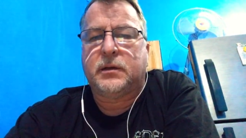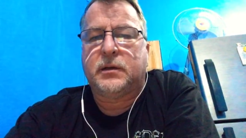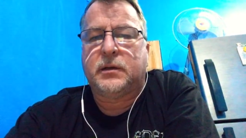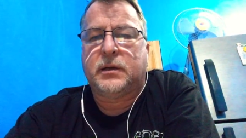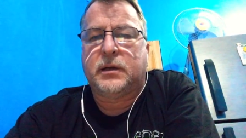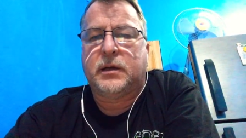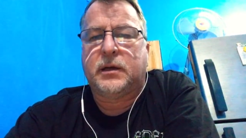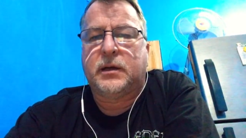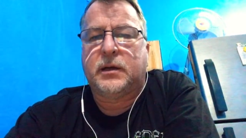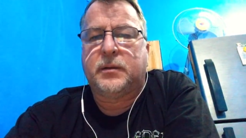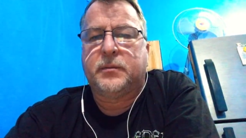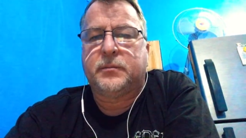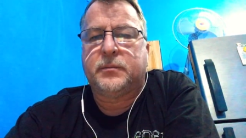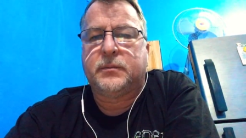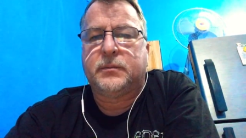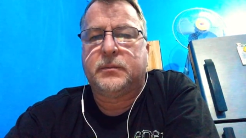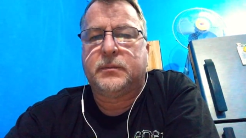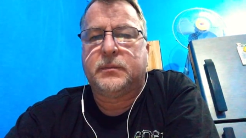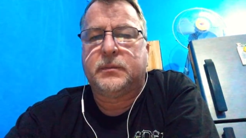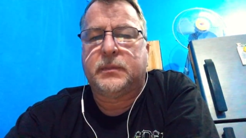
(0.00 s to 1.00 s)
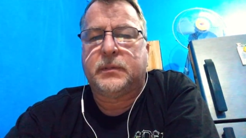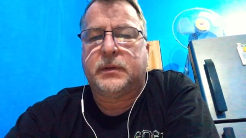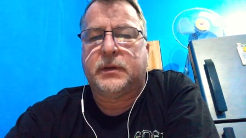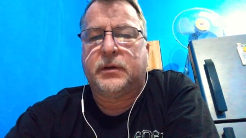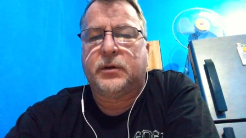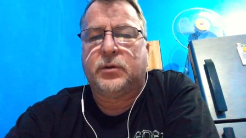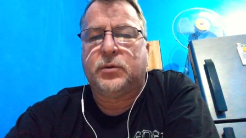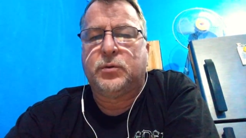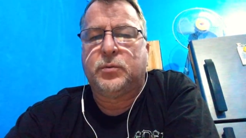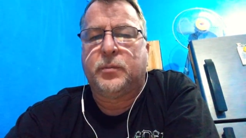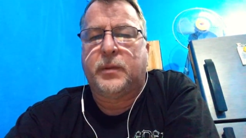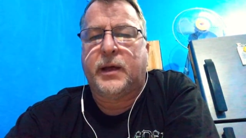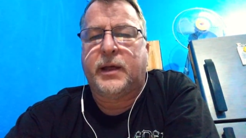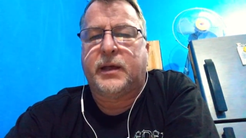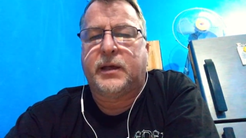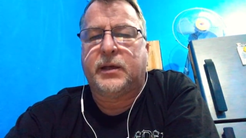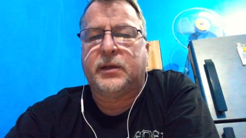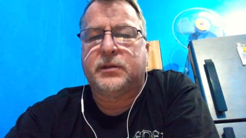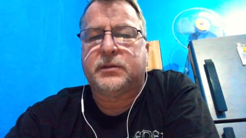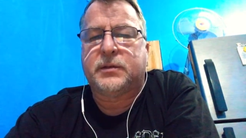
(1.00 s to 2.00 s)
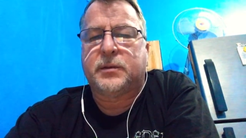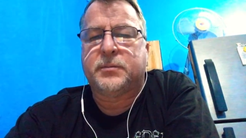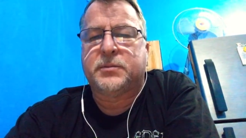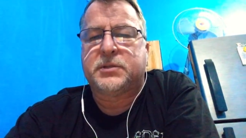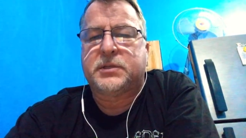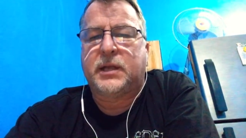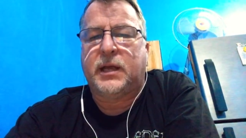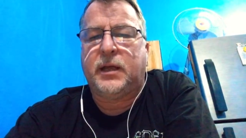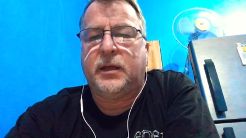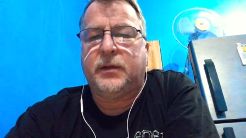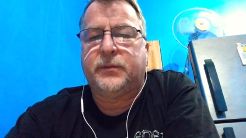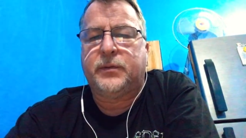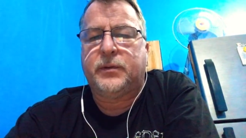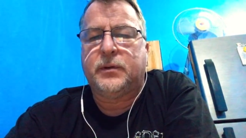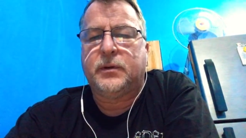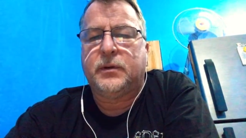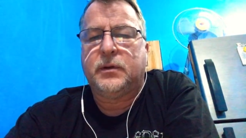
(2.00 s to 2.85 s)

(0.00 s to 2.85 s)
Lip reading: I don't know who Mike is. I'm Steve.